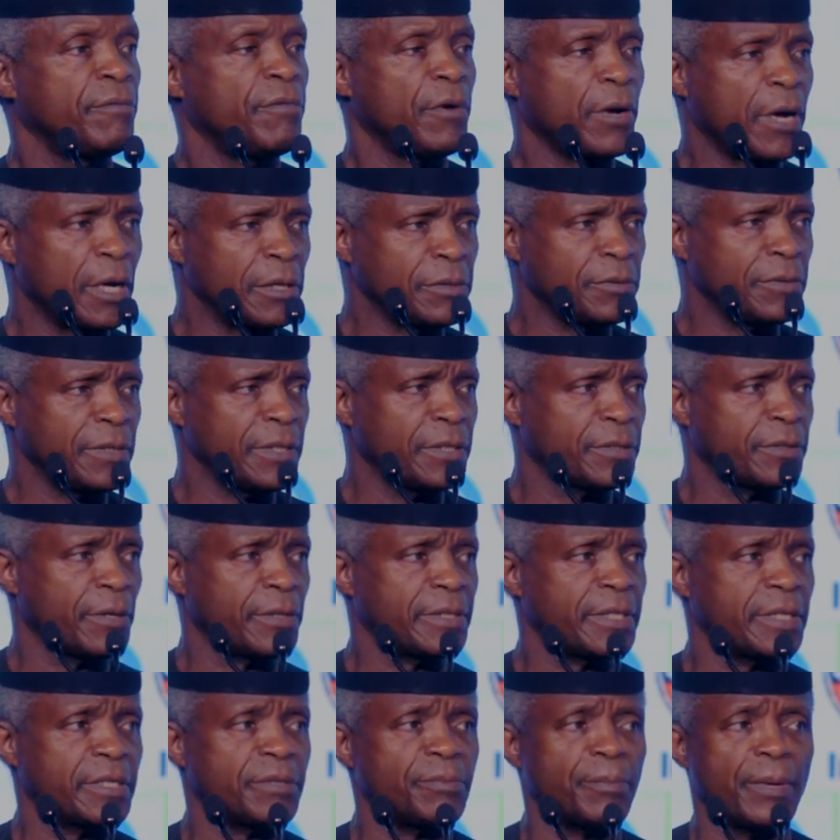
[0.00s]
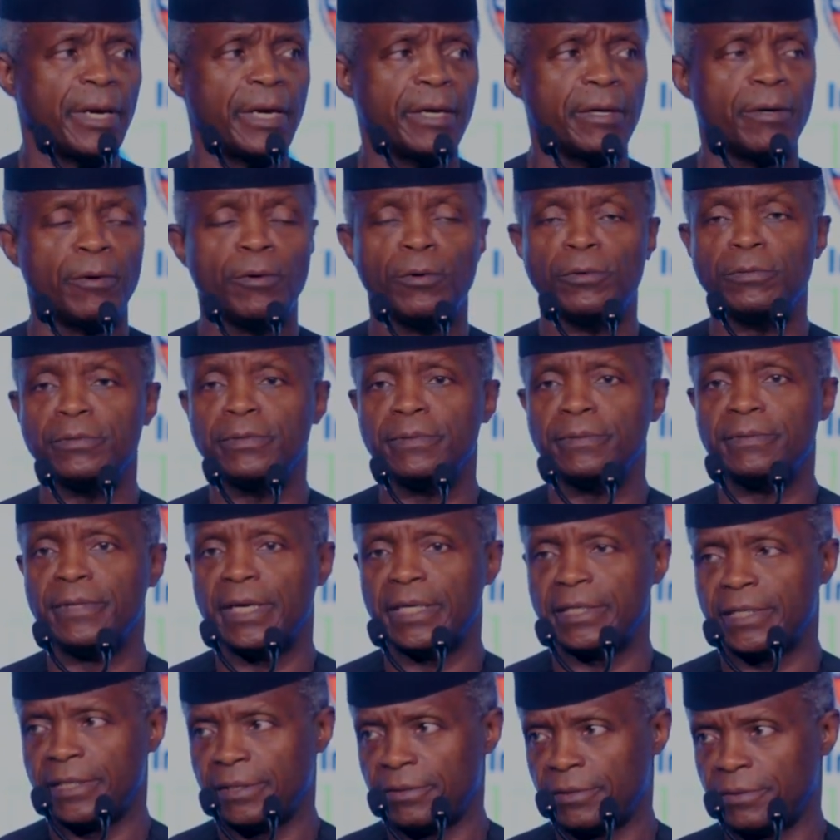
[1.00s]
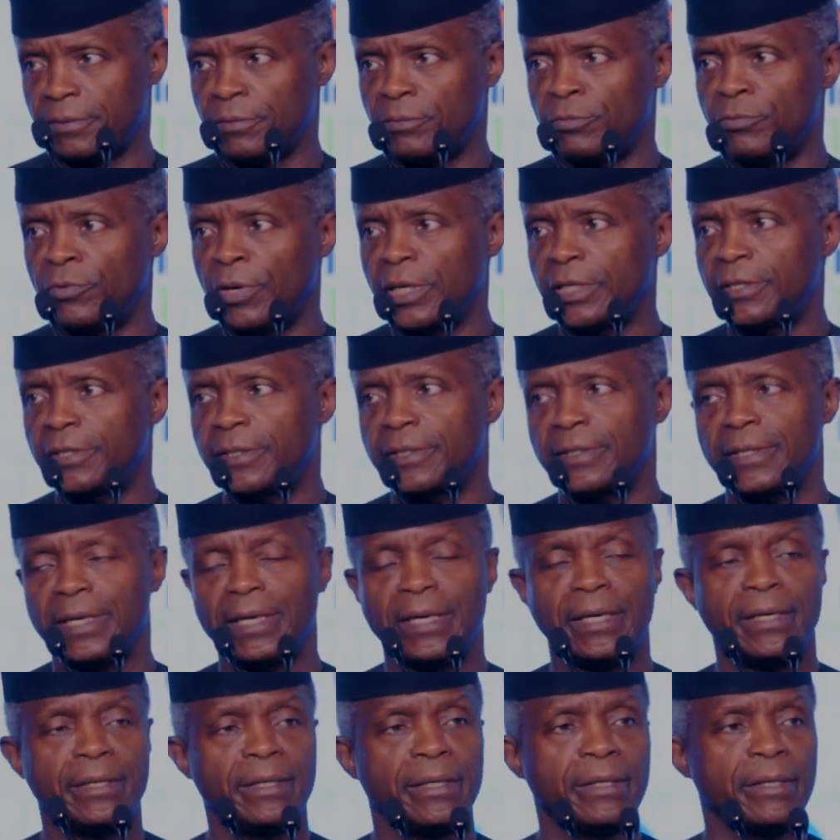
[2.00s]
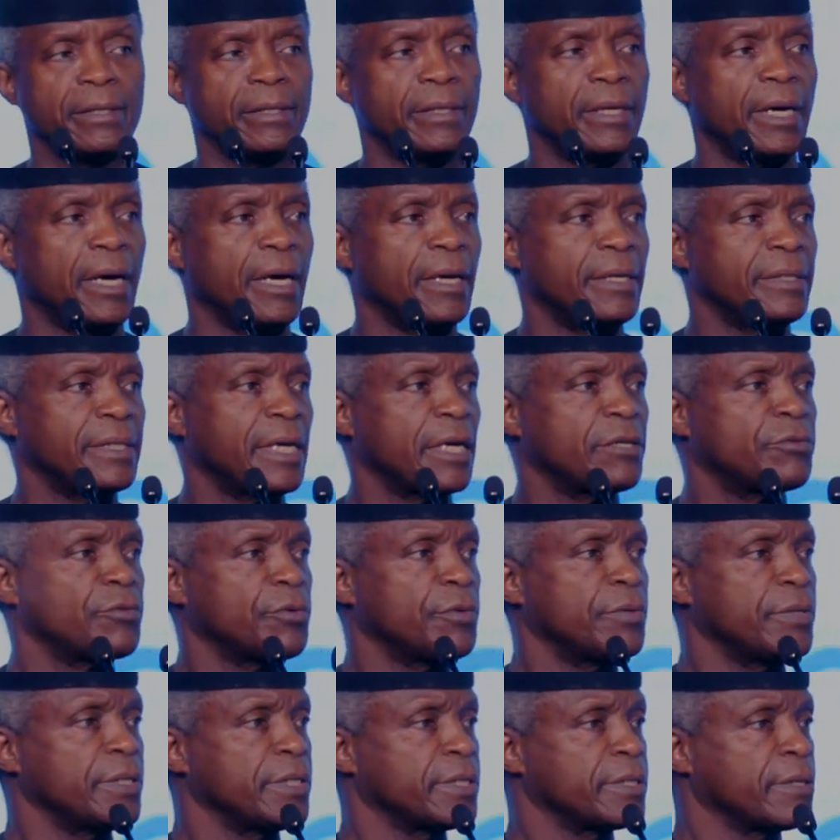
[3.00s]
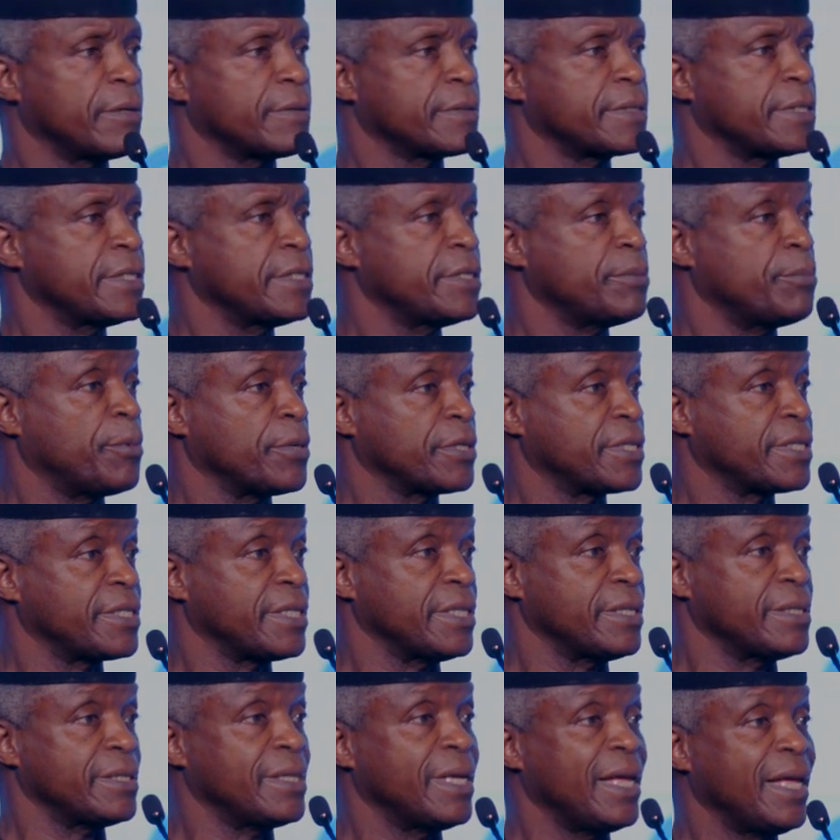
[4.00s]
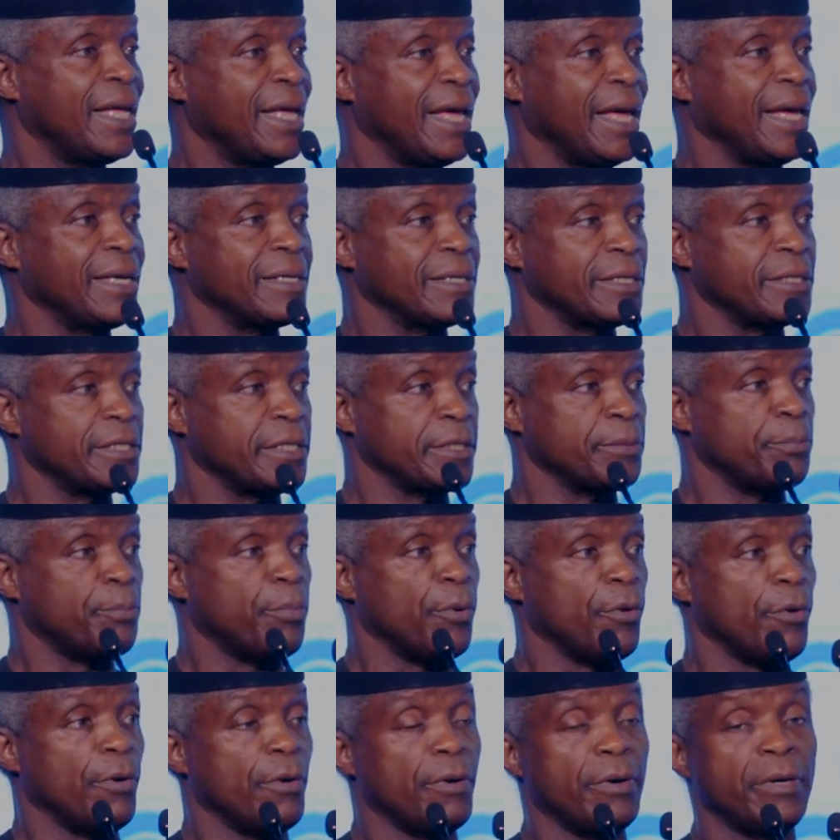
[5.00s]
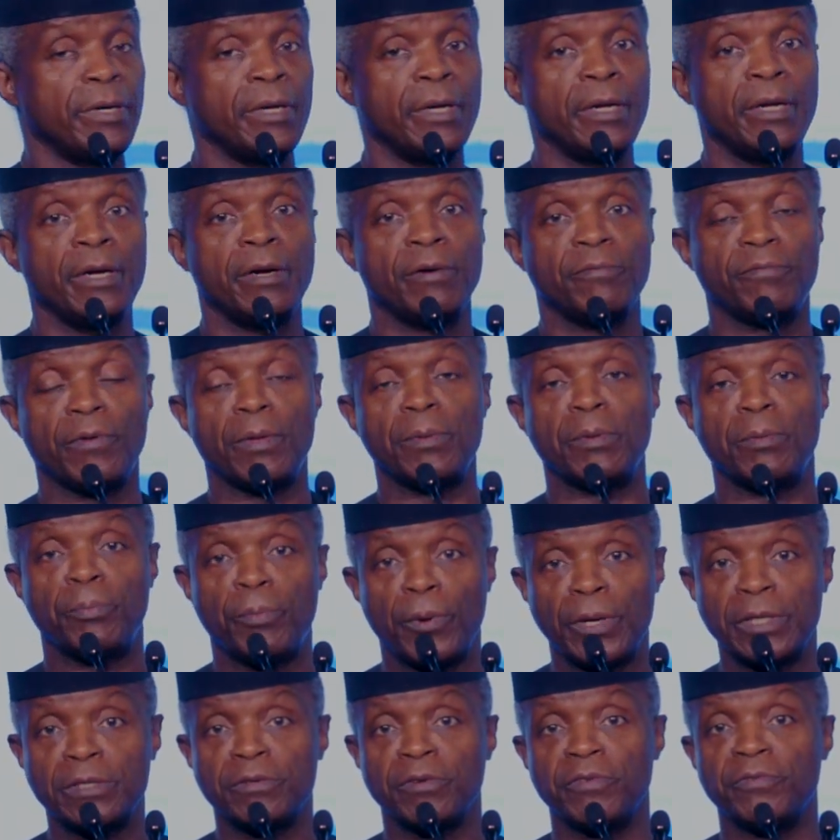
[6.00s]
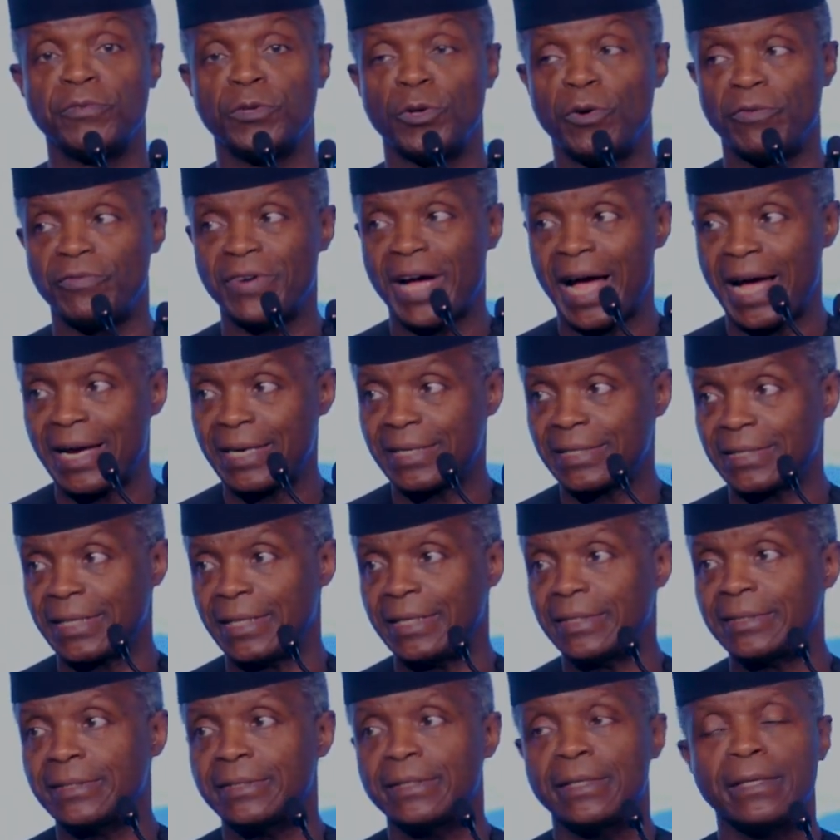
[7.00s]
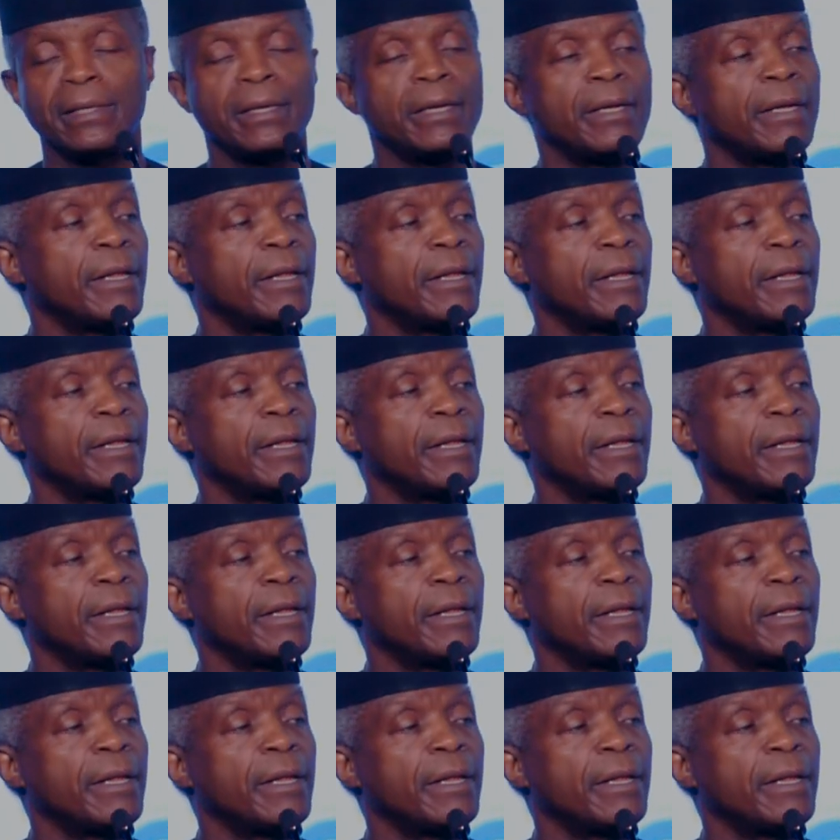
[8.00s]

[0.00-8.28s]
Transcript: For countries such as my own, that is rich in uh, natural resources but still energy poor from the point of view of access,